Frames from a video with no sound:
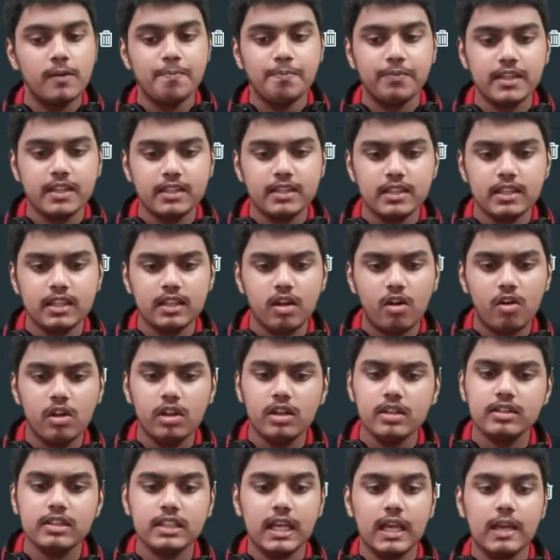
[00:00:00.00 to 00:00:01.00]
These are all
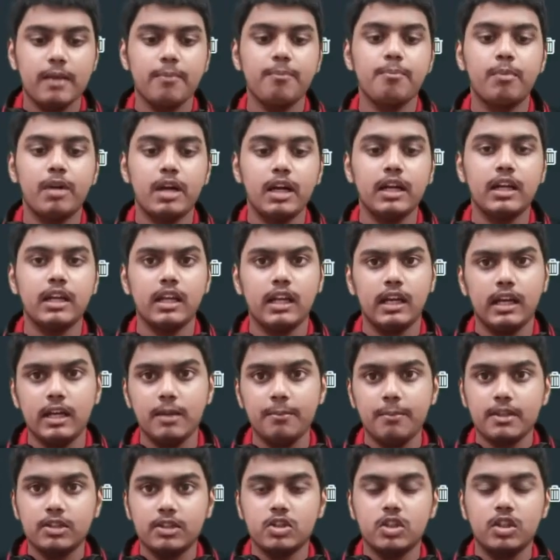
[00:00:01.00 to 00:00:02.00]
the same, but it
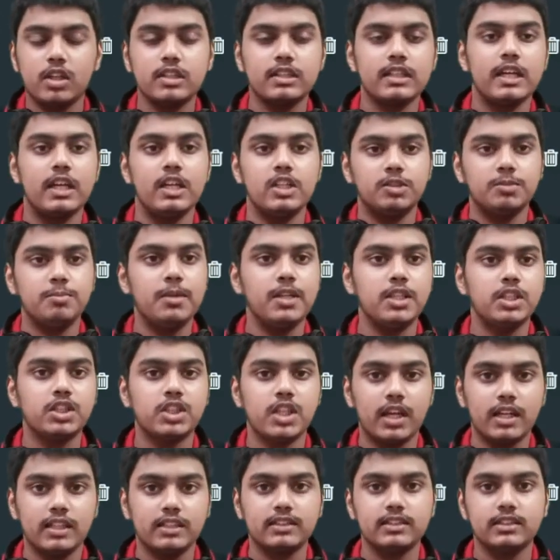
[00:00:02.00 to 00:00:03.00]
depends on the size, bit
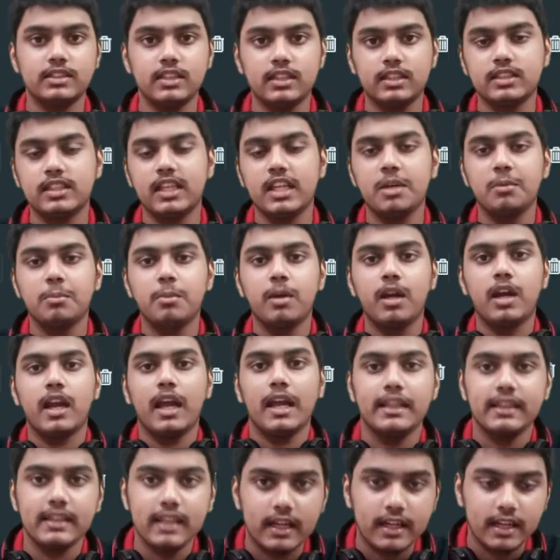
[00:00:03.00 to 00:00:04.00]
size, 16-bit
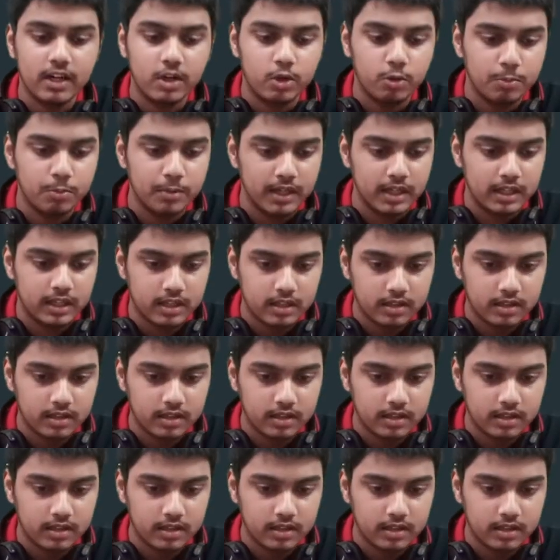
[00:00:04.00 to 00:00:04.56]
and 32-bit.